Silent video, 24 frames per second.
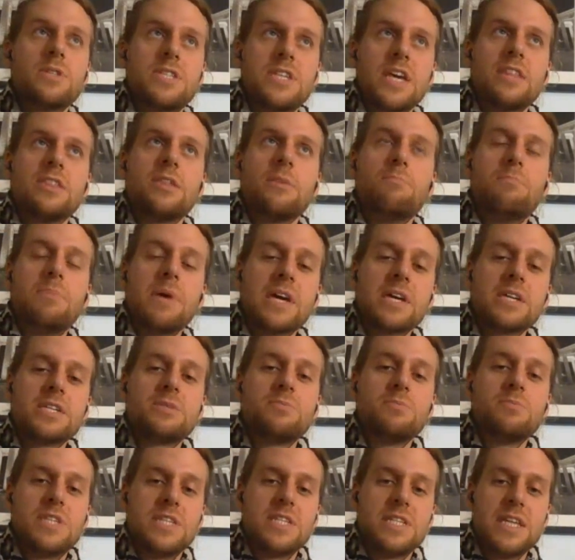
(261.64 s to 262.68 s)
would say the
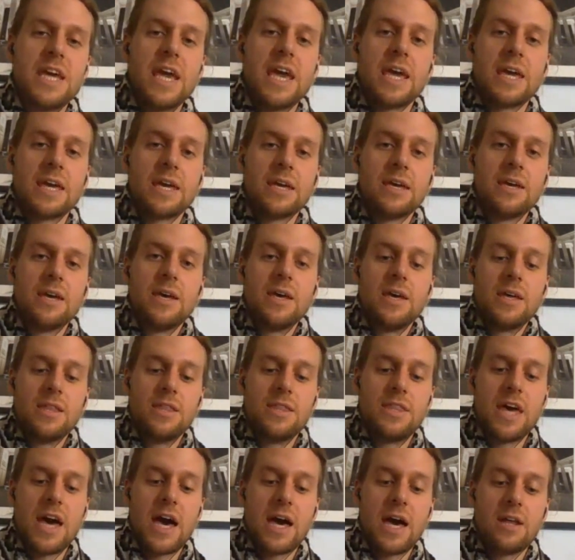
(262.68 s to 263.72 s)
biggest mistake
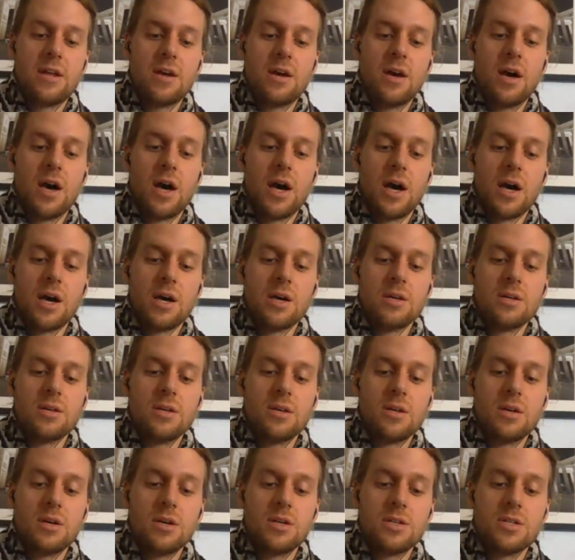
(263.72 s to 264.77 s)
that
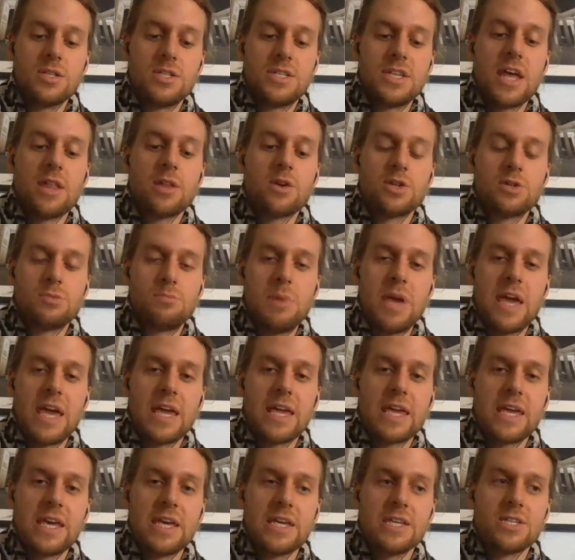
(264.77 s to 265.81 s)
sellers
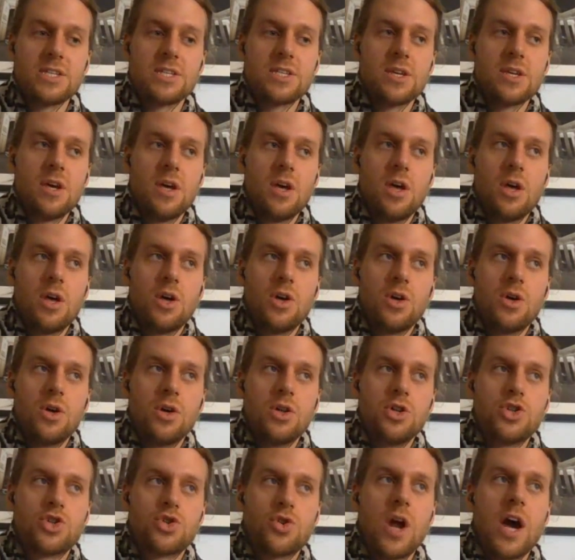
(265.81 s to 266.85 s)
make is
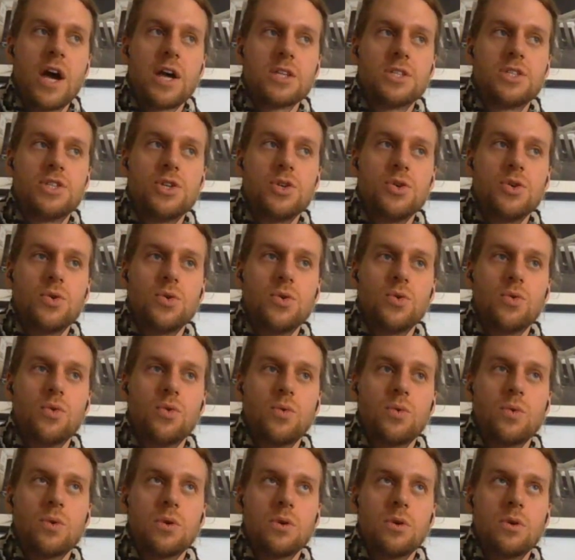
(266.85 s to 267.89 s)
trying
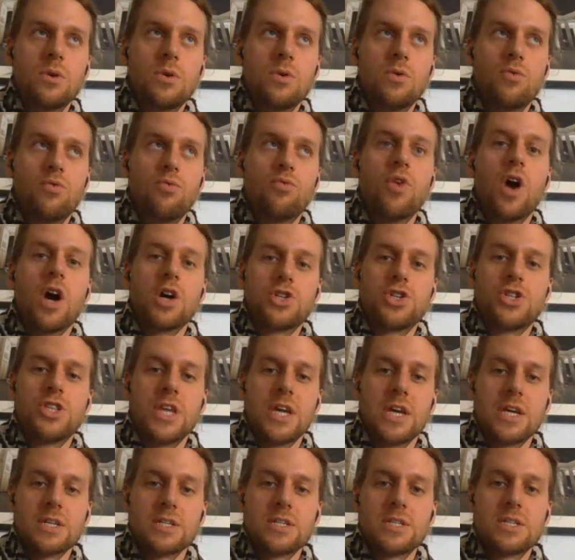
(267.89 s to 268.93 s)
to rush
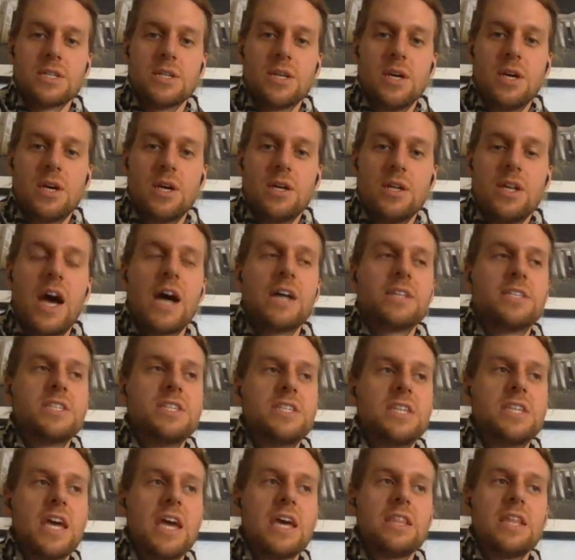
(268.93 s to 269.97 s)
things. Not to
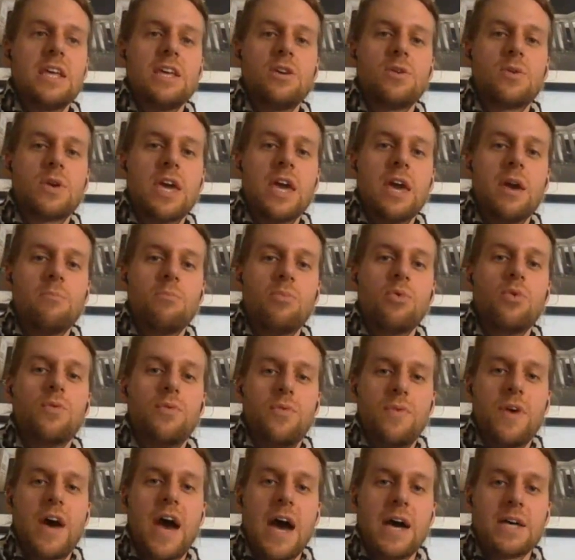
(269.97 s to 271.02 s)
say that you can't
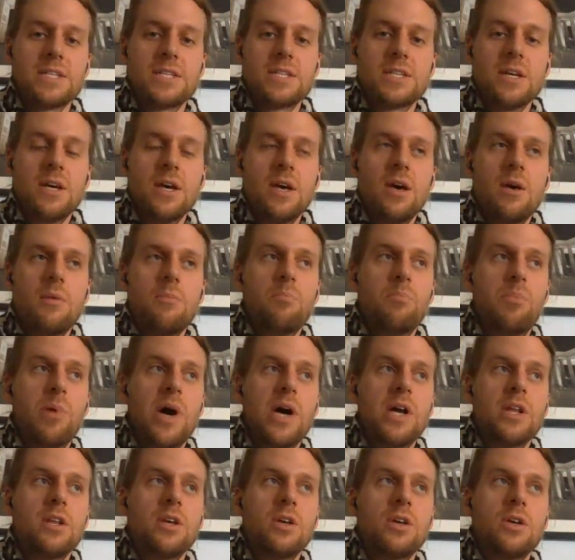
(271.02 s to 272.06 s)
move fast,
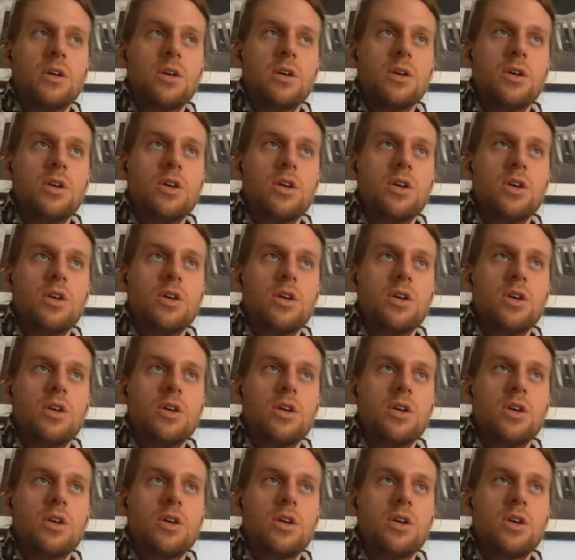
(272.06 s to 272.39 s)
but